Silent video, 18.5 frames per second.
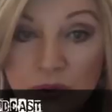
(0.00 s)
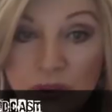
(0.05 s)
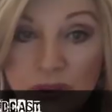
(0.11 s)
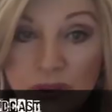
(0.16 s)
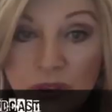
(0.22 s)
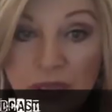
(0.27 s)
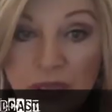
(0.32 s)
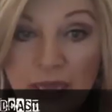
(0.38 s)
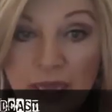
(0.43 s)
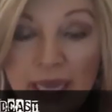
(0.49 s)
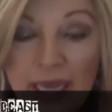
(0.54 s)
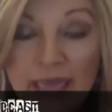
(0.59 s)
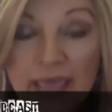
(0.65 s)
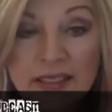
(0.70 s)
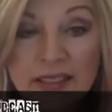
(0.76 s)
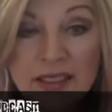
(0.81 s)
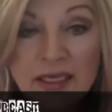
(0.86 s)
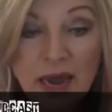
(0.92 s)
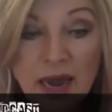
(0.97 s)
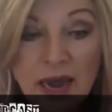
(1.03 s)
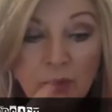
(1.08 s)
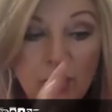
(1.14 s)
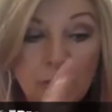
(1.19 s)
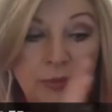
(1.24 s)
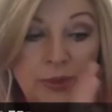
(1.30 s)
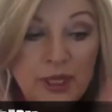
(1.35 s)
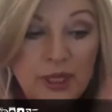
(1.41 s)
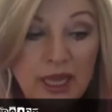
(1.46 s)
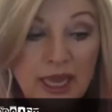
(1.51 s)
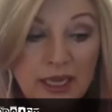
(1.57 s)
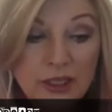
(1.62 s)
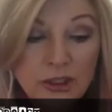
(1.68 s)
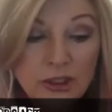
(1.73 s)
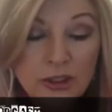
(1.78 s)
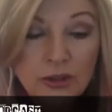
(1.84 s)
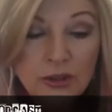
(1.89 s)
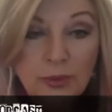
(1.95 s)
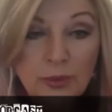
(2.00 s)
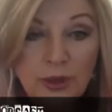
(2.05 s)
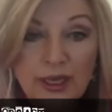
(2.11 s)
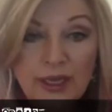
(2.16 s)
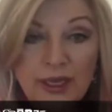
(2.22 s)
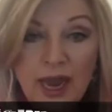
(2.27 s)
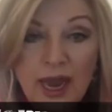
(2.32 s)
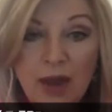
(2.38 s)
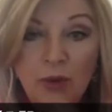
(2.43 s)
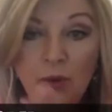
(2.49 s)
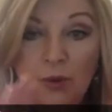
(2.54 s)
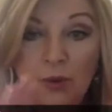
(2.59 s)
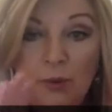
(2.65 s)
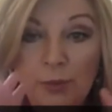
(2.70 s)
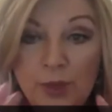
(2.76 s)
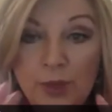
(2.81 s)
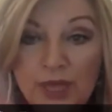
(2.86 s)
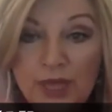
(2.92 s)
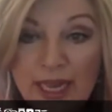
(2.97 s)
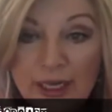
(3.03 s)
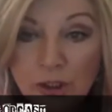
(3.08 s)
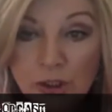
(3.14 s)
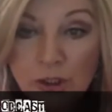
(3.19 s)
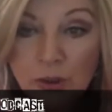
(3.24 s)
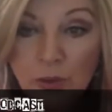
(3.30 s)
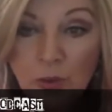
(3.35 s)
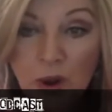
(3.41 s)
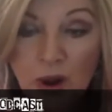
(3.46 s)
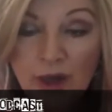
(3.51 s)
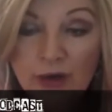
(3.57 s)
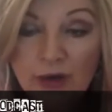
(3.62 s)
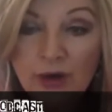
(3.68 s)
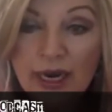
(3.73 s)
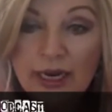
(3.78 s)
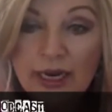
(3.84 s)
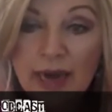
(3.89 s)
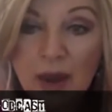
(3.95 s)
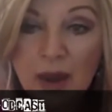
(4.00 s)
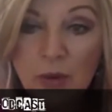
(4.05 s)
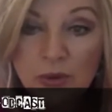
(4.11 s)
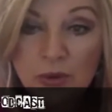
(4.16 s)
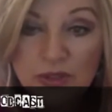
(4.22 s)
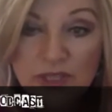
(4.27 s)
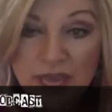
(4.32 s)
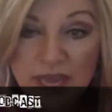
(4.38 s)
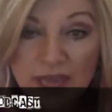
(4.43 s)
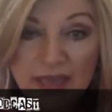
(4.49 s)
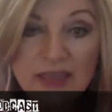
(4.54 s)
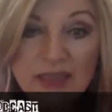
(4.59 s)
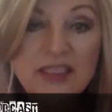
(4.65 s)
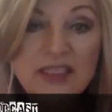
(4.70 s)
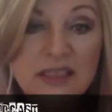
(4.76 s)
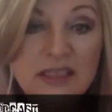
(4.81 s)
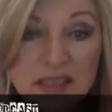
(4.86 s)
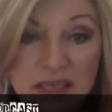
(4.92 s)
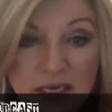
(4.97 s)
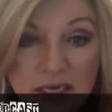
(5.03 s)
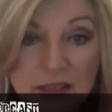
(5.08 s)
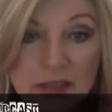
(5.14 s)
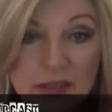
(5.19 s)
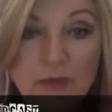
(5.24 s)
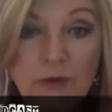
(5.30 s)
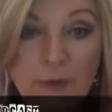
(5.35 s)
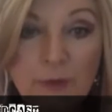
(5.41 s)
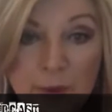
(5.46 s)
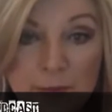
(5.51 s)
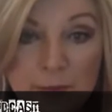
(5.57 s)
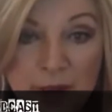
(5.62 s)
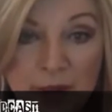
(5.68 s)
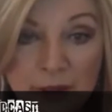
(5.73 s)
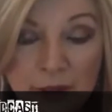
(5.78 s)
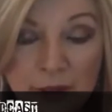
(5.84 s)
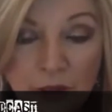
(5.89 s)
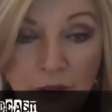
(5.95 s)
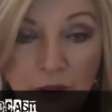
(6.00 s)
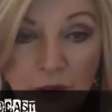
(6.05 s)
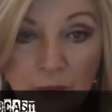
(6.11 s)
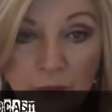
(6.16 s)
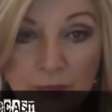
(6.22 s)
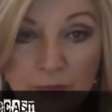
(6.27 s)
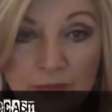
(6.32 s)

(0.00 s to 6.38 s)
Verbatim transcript: Yeah. He said, I will bless your bread, I will bless your water, and I will take disease from among you.